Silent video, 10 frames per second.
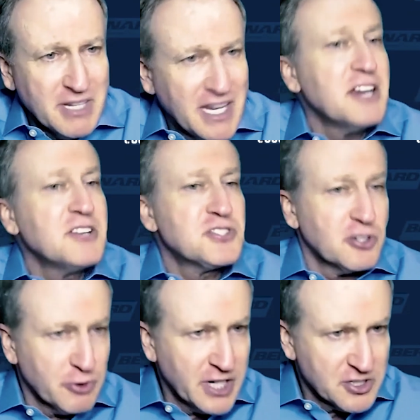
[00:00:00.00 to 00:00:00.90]
I mean, the ancient
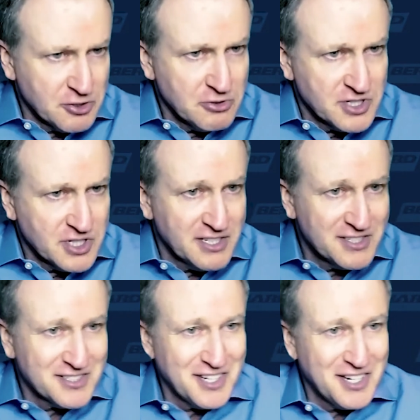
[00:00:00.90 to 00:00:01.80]
Greeks used
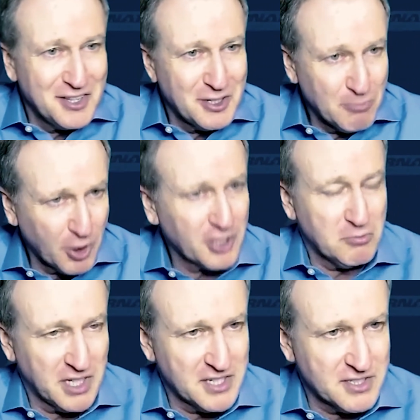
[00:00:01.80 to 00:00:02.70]
this in their
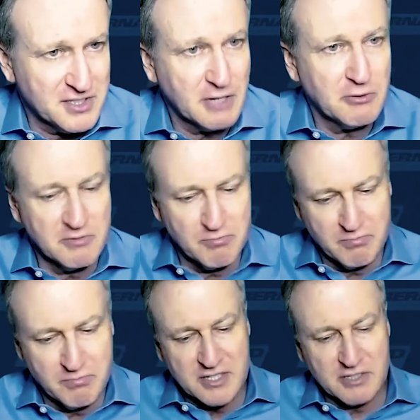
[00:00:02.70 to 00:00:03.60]
marketplaces. They would
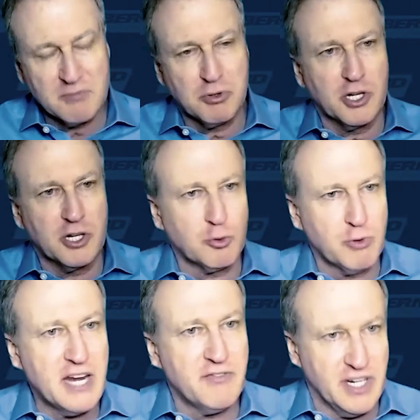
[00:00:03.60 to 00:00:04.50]
basically put
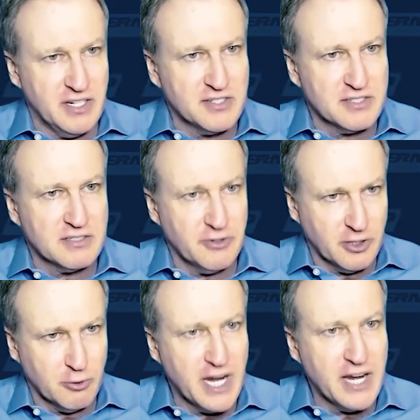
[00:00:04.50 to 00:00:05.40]
engravings, their
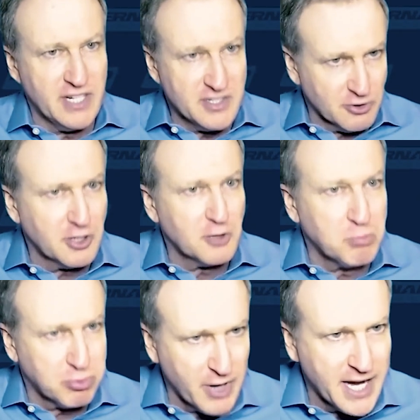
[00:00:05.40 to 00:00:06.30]
engravings or their
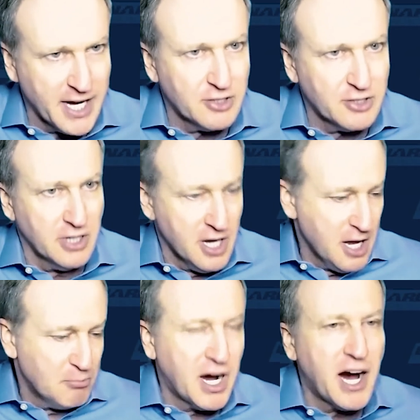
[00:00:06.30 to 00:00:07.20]
brand on
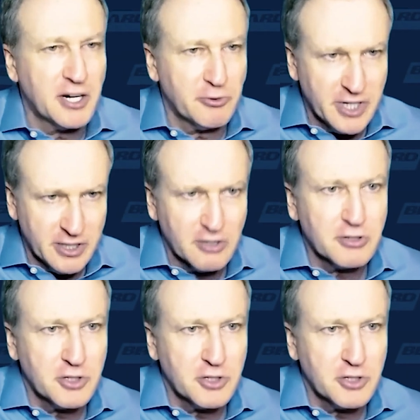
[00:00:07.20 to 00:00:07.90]
pottery and other